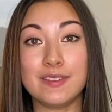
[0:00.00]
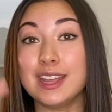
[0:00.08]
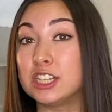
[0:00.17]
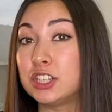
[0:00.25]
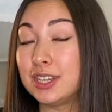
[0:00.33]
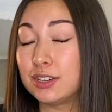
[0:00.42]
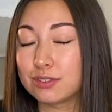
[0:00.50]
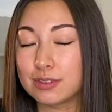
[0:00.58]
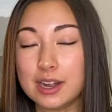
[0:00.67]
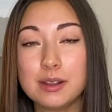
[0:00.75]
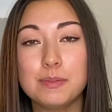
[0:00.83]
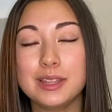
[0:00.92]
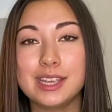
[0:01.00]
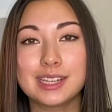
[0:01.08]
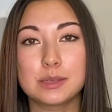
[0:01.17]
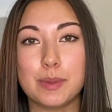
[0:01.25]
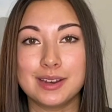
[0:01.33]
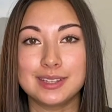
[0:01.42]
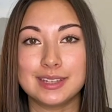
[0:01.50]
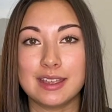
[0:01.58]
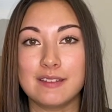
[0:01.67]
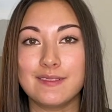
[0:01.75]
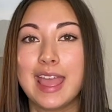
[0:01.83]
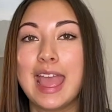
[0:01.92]
it's incredibly
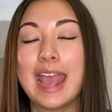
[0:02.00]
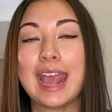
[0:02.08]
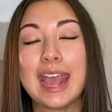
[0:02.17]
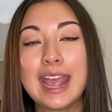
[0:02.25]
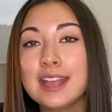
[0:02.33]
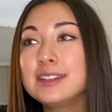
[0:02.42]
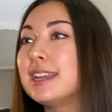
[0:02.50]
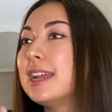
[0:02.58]
expensive, and